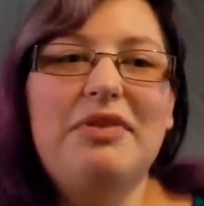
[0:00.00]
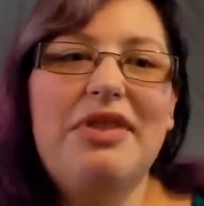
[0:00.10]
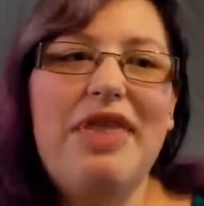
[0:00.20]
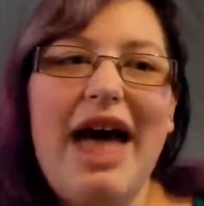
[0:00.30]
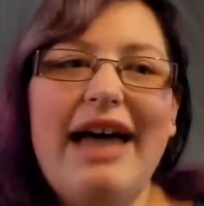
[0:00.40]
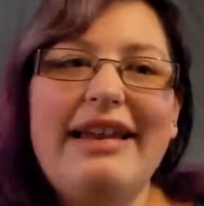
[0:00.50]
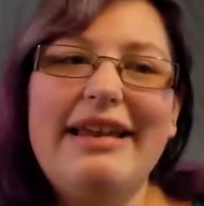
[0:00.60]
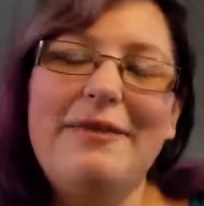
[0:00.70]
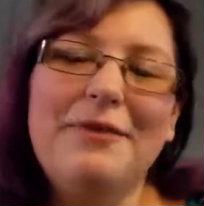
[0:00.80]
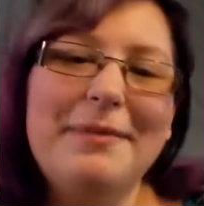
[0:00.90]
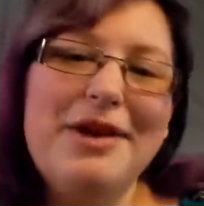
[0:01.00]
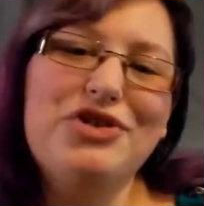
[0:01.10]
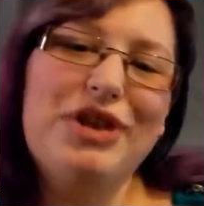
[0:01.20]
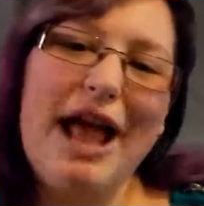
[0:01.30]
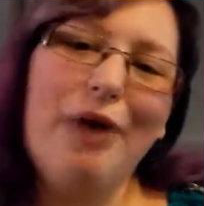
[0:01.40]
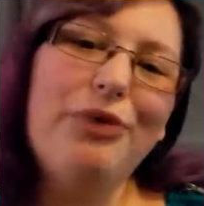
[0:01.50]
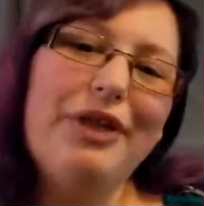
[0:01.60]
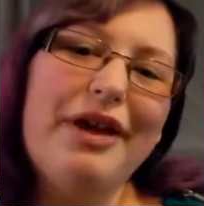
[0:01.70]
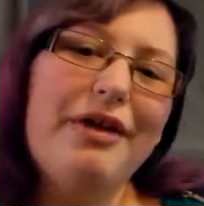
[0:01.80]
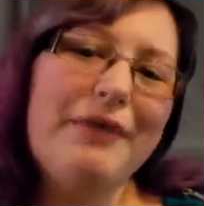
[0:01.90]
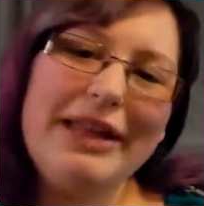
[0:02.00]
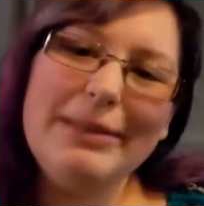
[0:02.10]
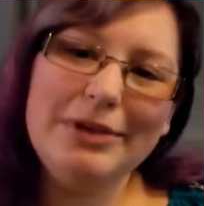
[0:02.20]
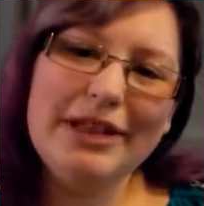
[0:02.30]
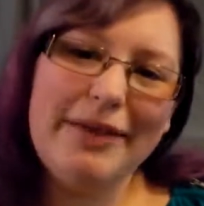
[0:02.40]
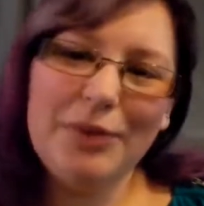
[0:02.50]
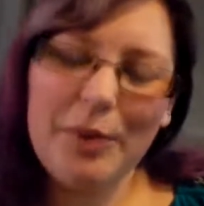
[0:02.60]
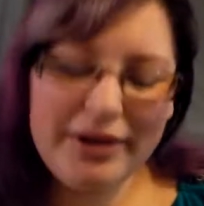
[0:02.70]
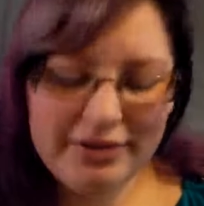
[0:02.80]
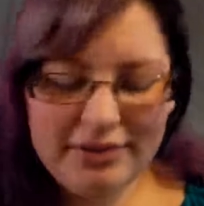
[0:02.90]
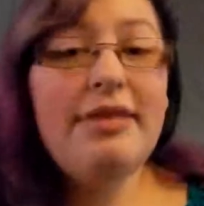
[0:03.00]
that information out there available to everyone.